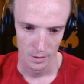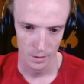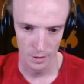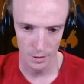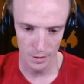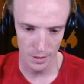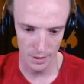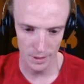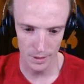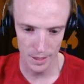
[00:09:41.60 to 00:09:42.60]
And I don't
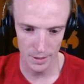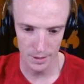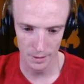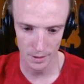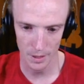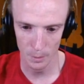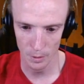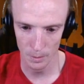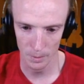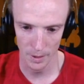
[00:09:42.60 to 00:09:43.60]
think there's necessarily any
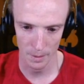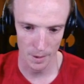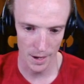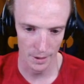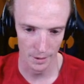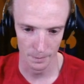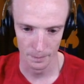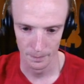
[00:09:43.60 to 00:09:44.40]
probably about it.